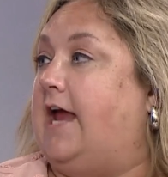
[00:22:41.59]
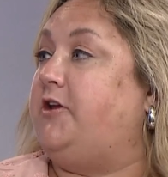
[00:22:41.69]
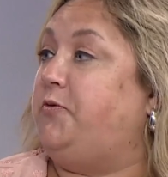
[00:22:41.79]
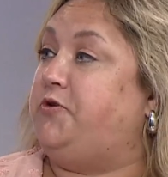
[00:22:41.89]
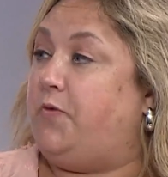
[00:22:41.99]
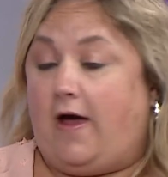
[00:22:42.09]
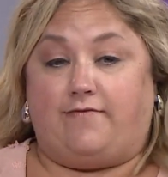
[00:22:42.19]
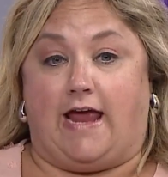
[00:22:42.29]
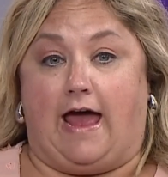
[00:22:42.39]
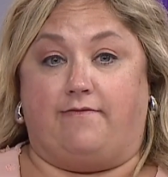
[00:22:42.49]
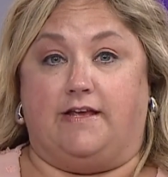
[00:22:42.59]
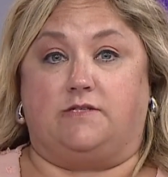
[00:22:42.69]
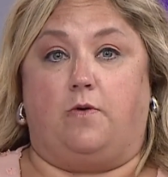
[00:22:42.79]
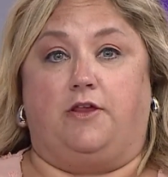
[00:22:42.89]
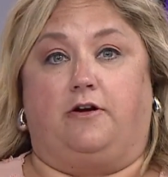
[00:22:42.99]
and you do have to have
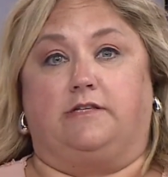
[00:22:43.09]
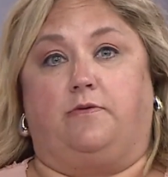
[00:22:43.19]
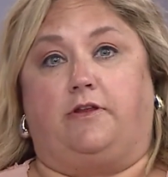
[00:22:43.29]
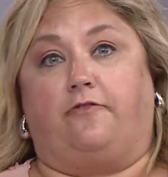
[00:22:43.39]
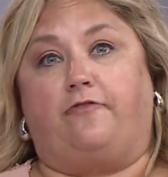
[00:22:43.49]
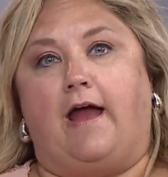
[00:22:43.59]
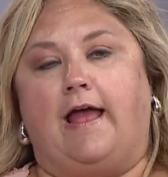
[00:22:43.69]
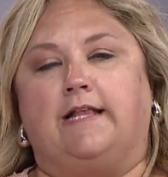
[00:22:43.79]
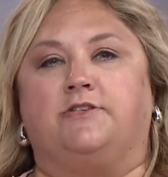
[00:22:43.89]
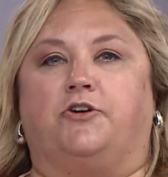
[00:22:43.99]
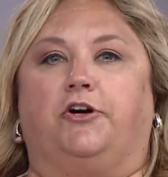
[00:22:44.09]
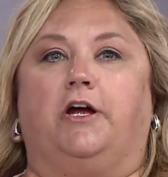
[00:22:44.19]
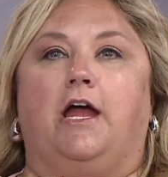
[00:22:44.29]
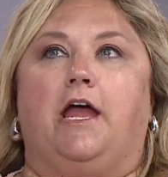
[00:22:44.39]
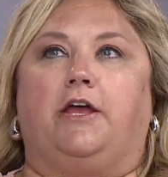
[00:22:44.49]
this, whether it's with your friends or,
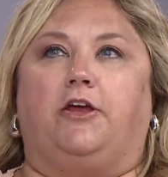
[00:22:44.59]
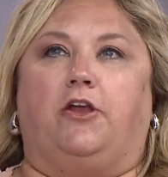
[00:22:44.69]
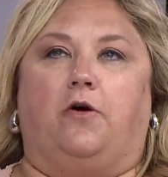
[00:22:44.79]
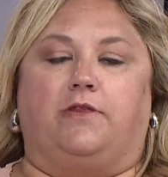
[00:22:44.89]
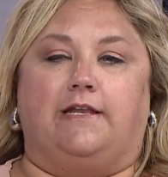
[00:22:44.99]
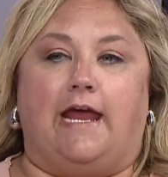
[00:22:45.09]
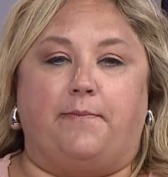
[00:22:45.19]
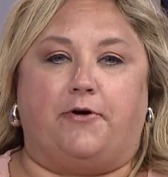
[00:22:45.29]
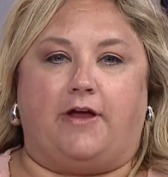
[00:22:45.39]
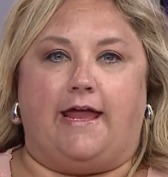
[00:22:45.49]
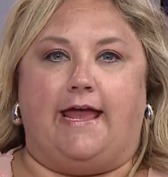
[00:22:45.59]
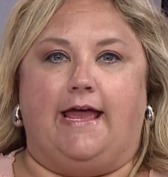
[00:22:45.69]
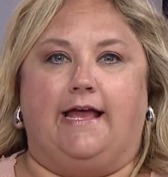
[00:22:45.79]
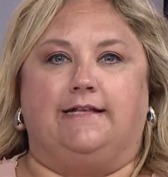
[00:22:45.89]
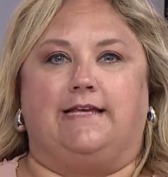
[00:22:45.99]
you know, the neighbor
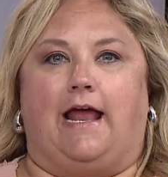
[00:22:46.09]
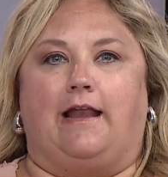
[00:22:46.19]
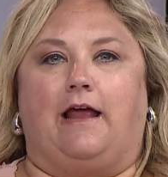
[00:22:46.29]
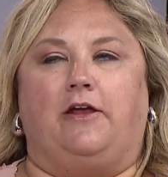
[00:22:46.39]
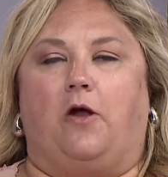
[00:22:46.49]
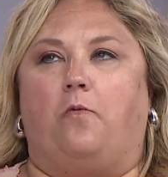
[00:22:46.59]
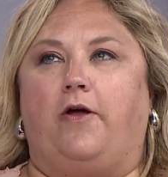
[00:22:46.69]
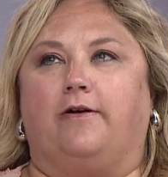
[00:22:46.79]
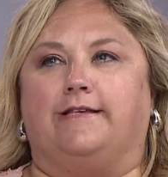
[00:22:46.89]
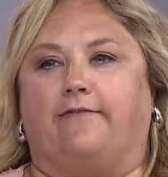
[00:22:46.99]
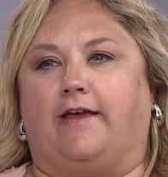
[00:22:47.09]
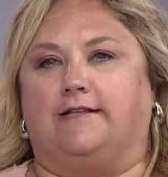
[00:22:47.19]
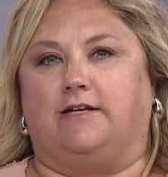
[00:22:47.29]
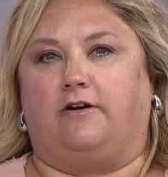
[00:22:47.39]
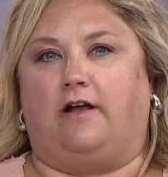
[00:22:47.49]
kids, and you know, we always have
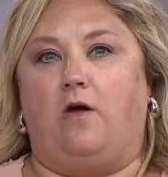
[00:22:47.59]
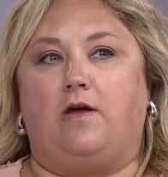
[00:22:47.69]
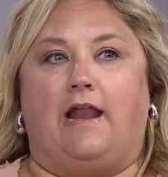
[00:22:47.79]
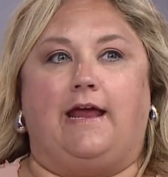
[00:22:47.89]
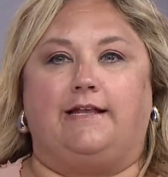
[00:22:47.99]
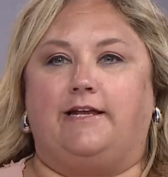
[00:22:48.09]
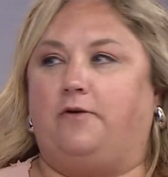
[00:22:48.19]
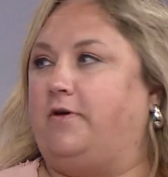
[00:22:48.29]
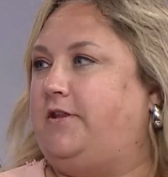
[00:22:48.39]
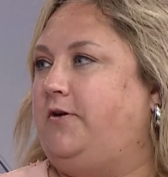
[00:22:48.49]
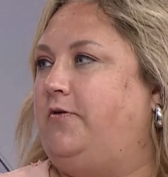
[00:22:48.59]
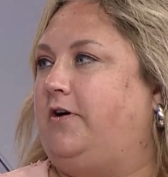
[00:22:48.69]
kids that are, oh, can I eat dinner with you,